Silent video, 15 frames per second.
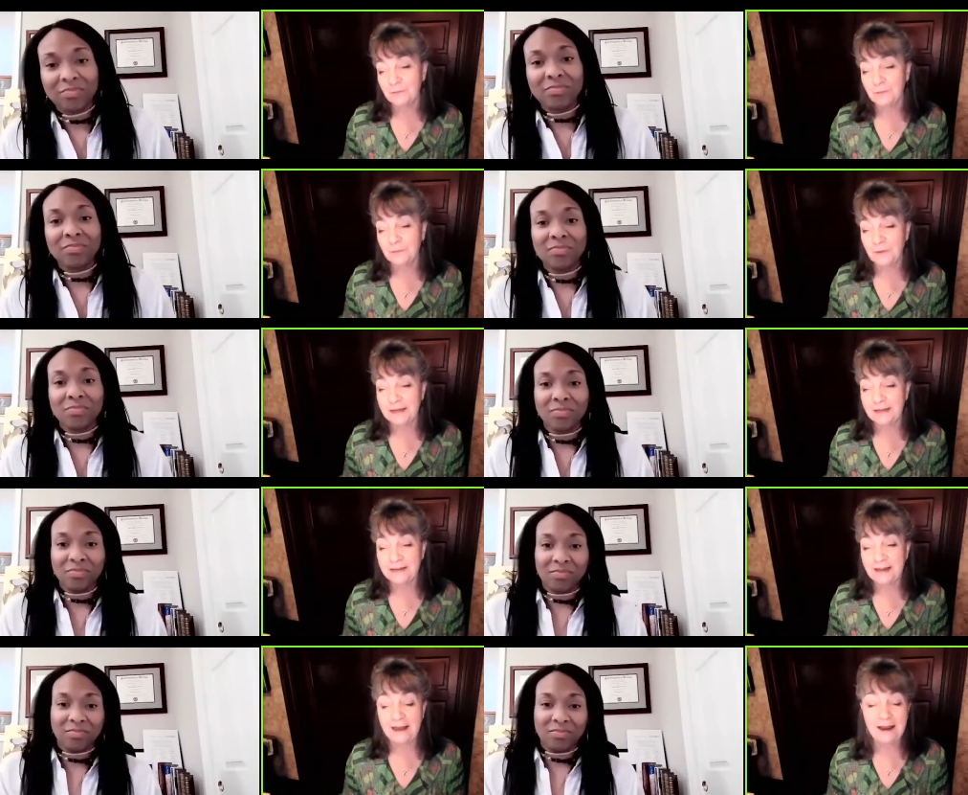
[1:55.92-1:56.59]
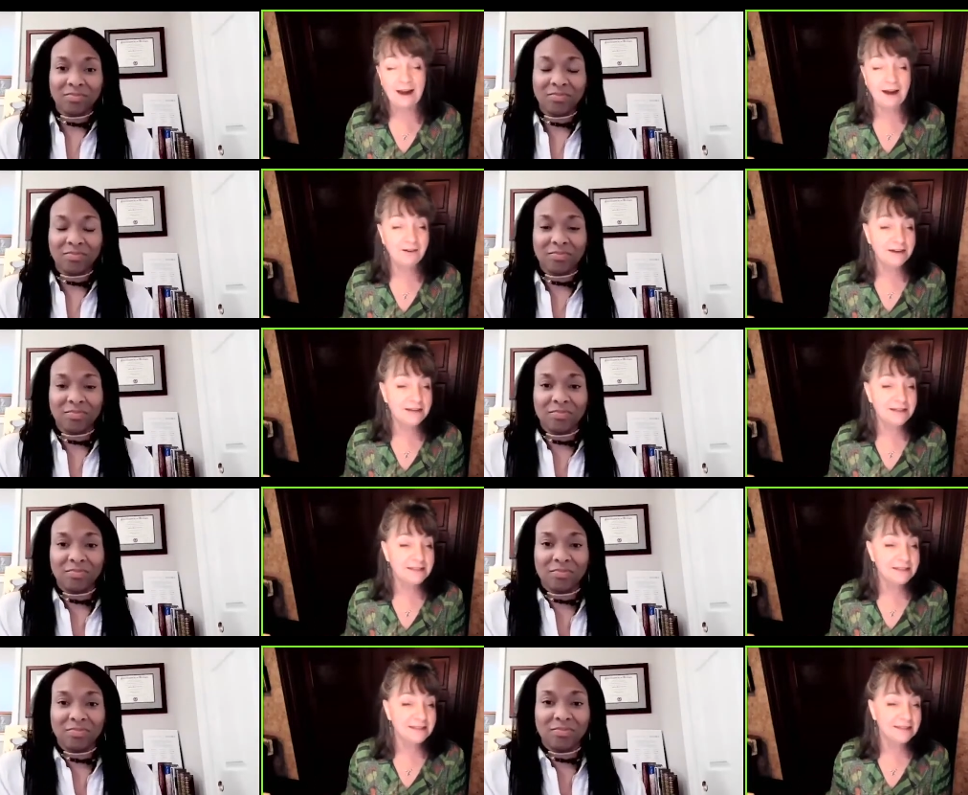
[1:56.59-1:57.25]
Speaker 1: Wayne
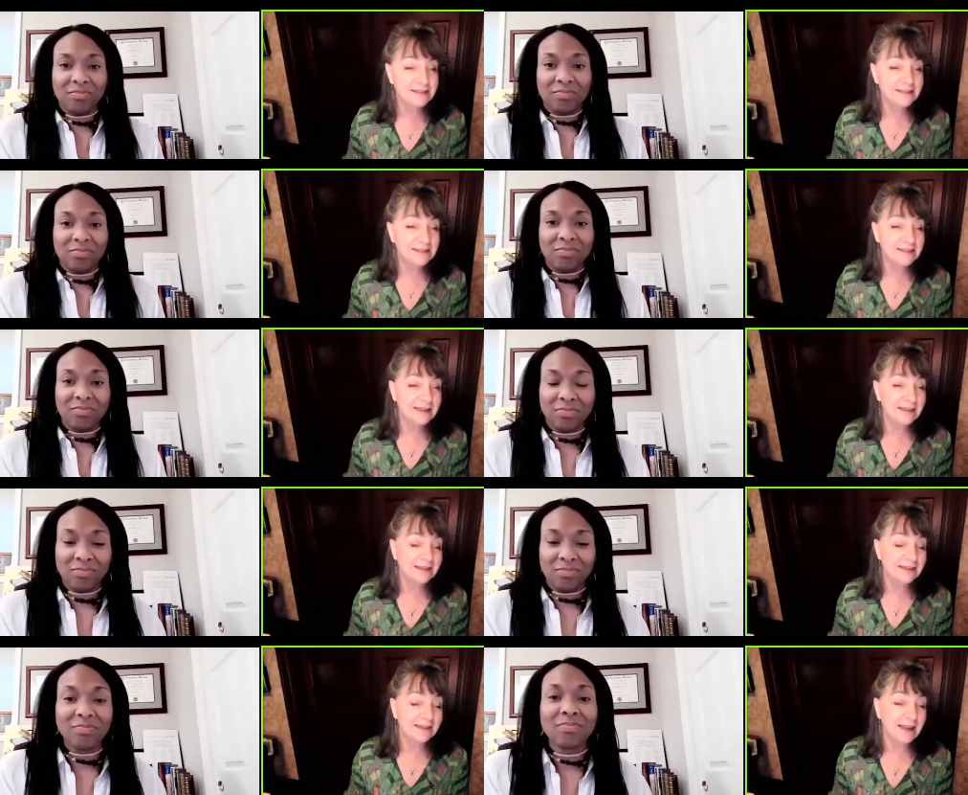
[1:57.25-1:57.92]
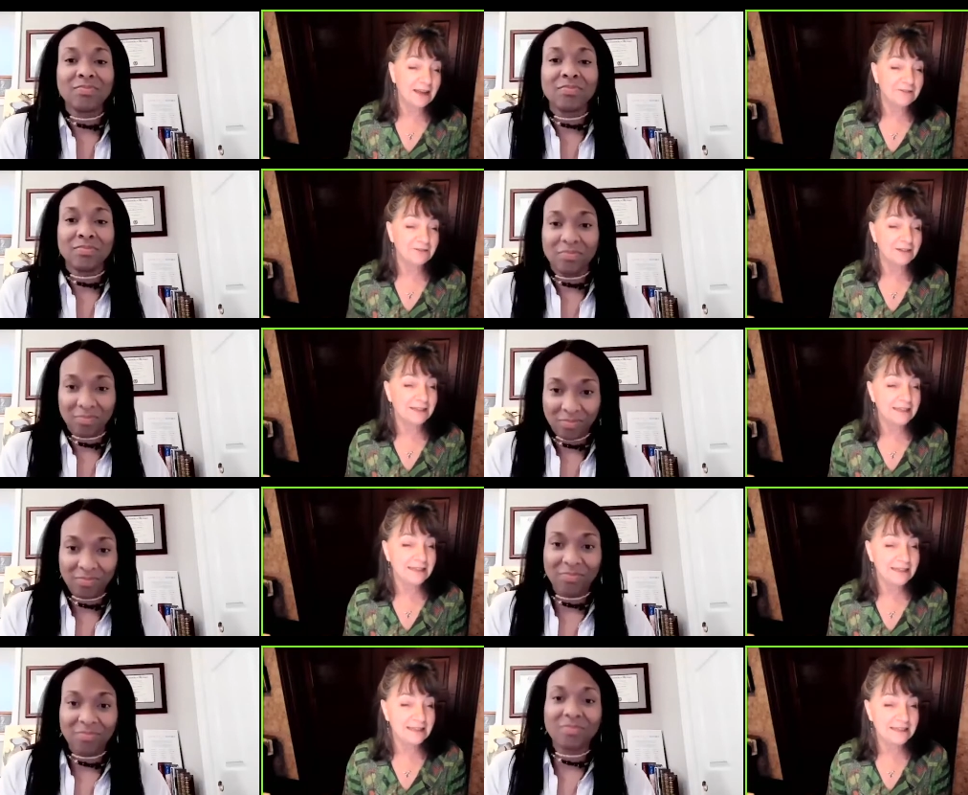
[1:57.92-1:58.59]
Harris and
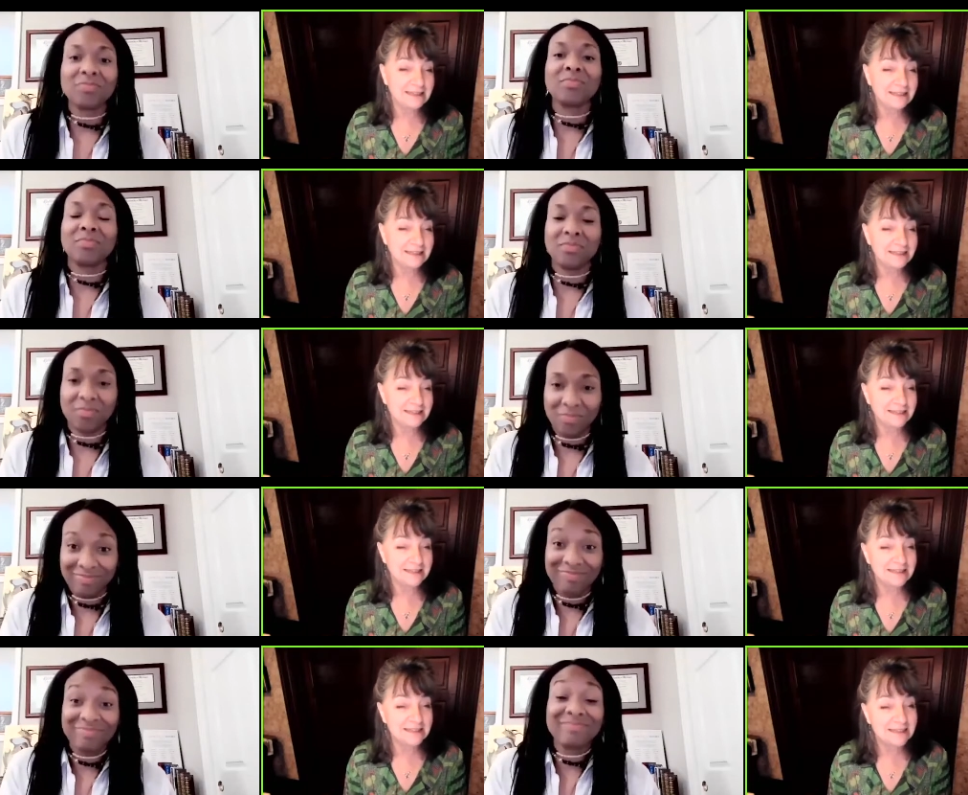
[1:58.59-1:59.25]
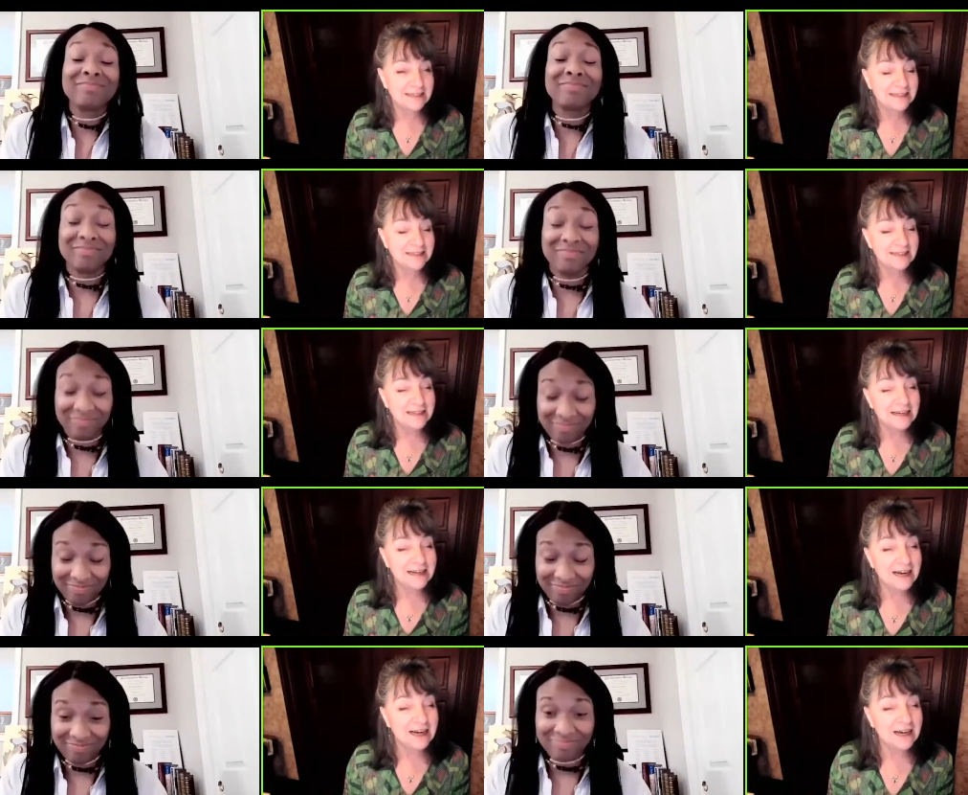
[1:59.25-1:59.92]
Katherine Keats.
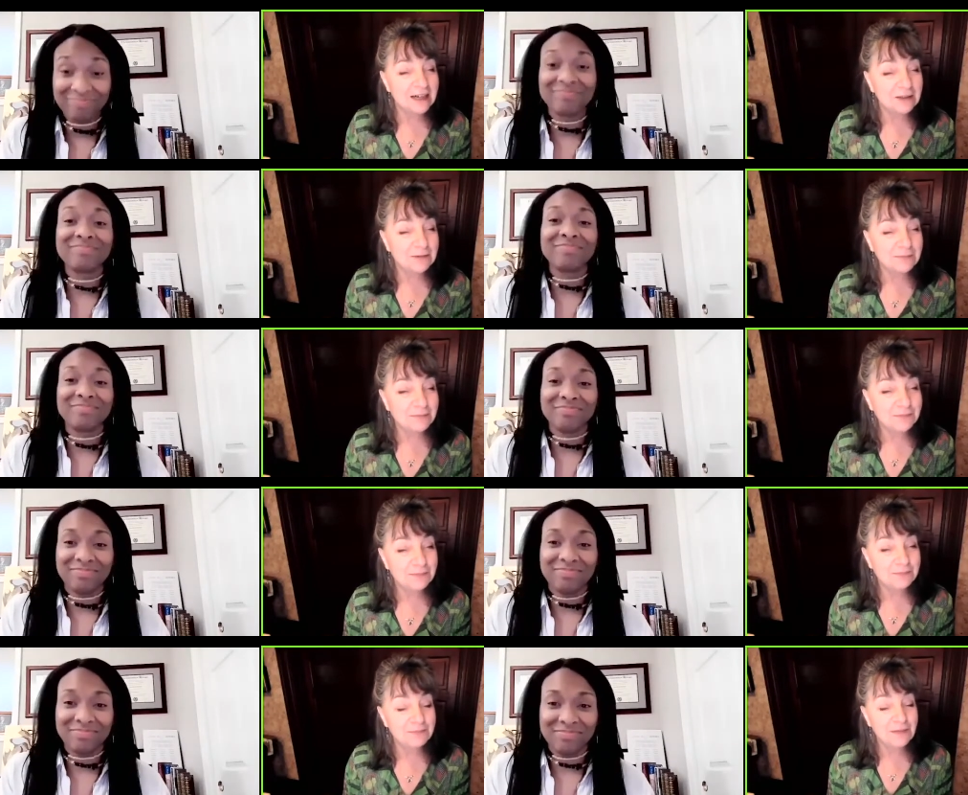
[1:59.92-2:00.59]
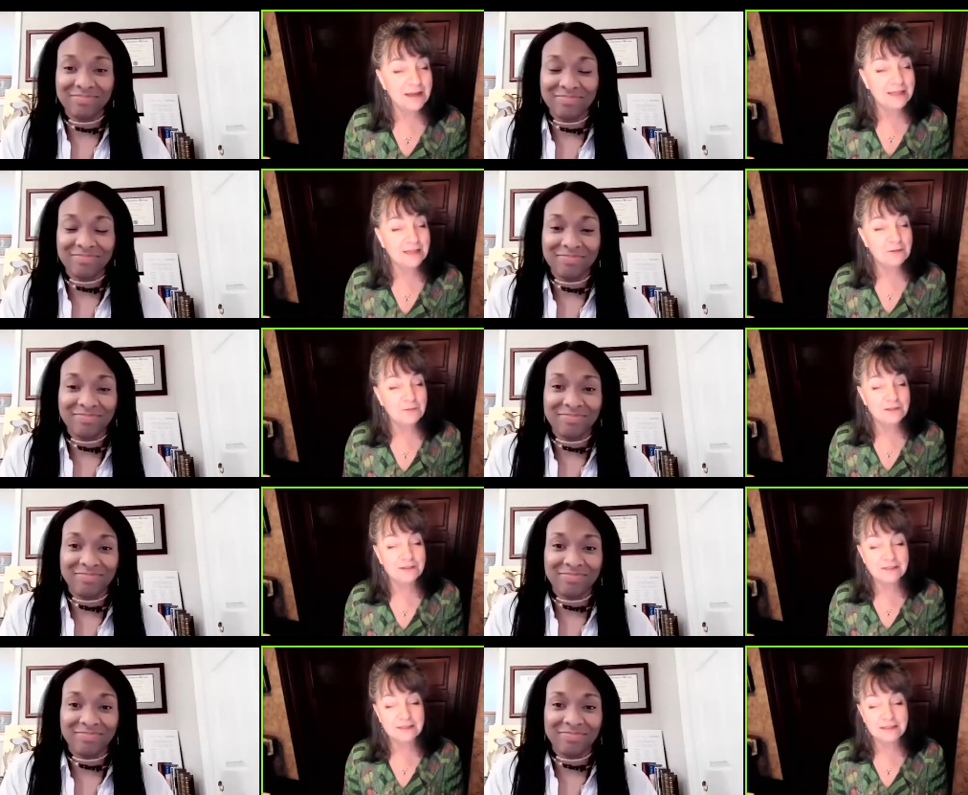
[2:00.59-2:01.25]
Maggie
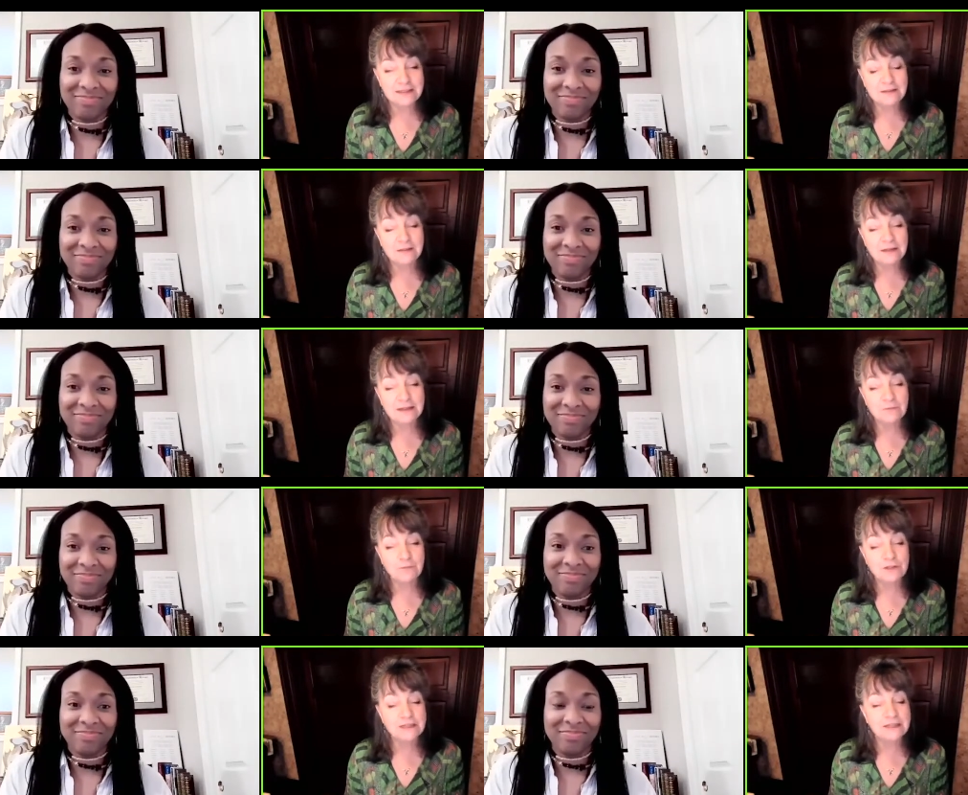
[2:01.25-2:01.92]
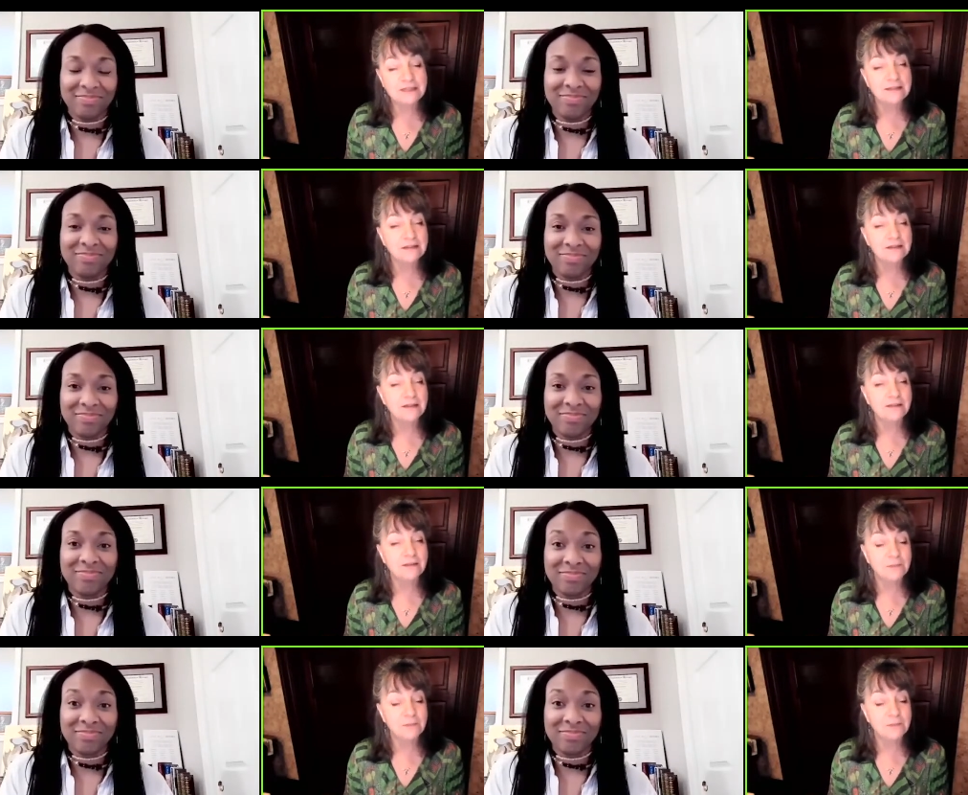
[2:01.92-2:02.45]
Wilson, which is the